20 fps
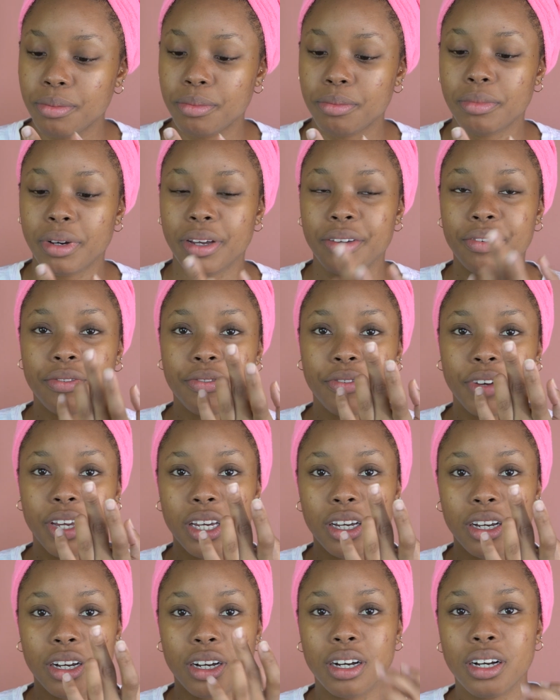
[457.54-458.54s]
my
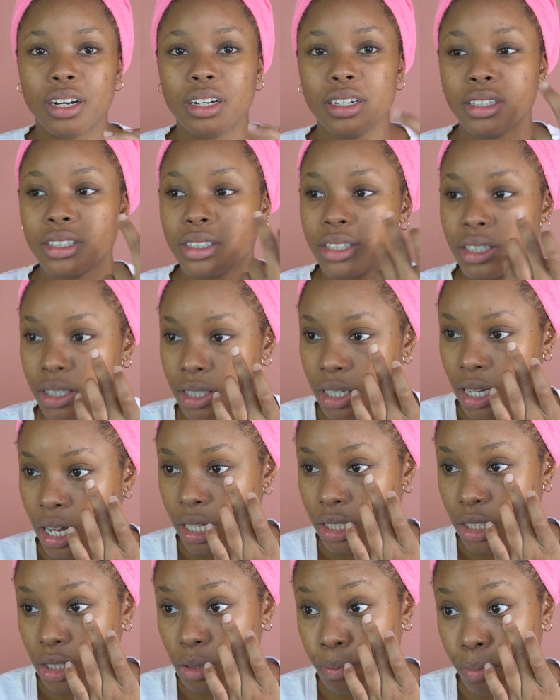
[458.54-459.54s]
finger,
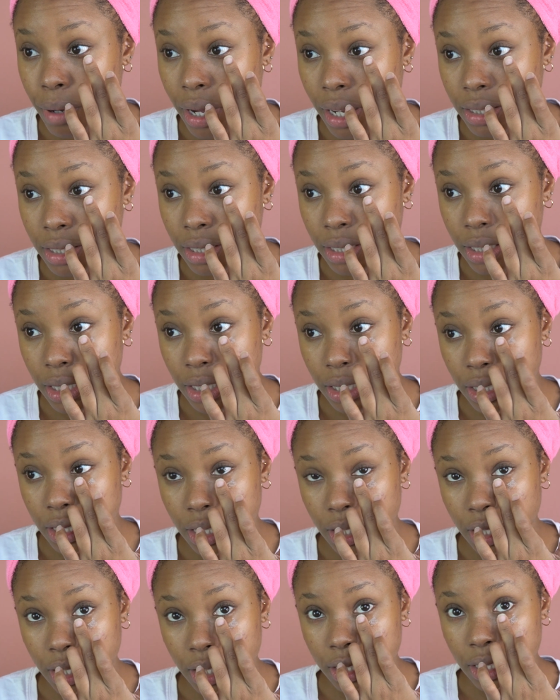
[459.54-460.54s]
I just pat it
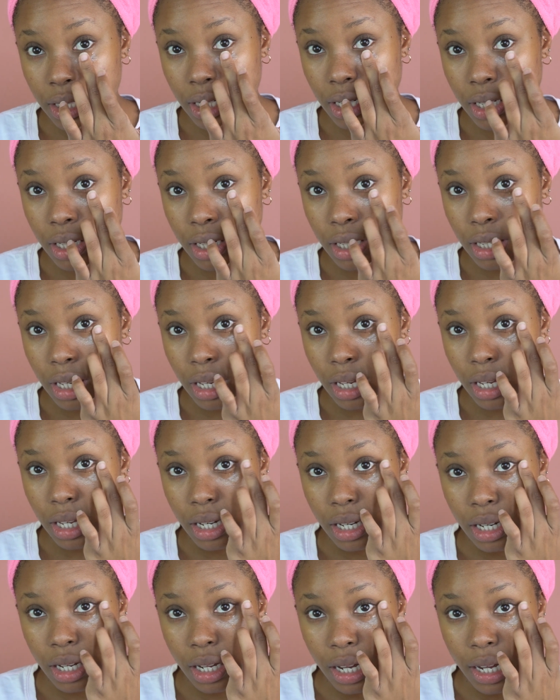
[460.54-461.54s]
into it, and
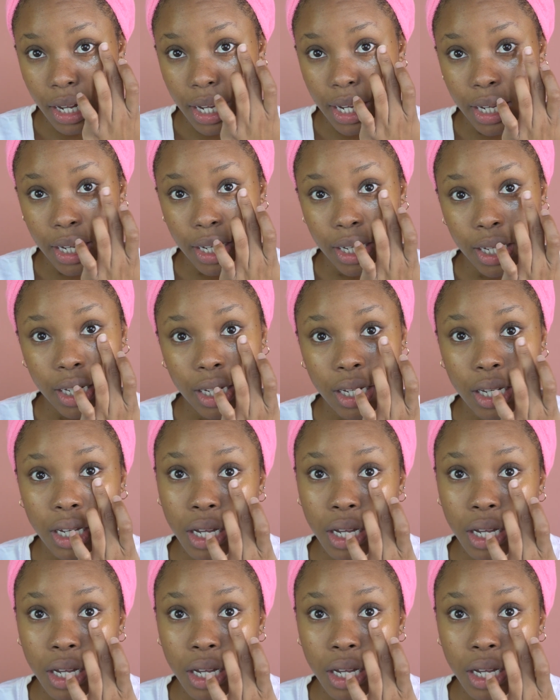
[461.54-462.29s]
then I